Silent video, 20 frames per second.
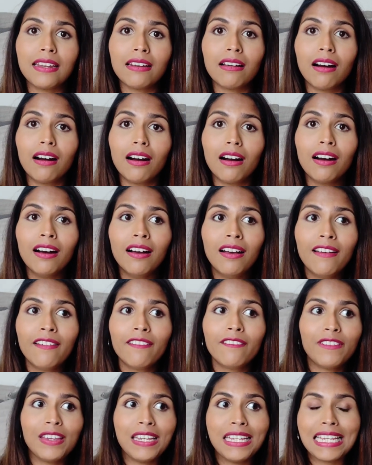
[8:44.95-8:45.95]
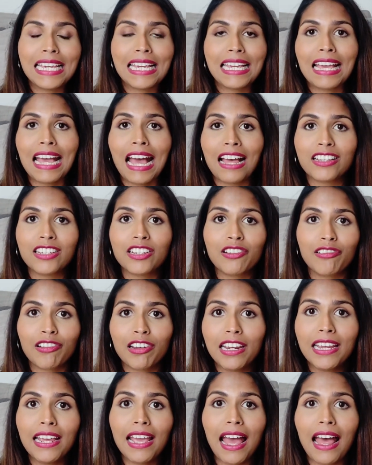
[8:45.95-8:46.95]
in our feeding
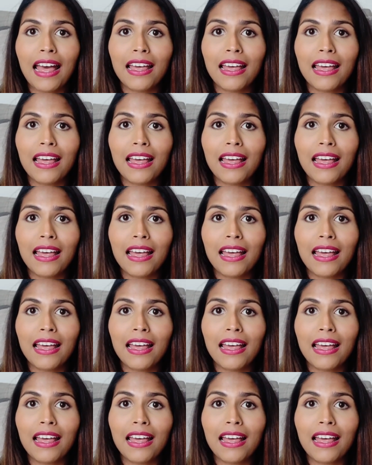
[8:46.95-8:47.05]
category,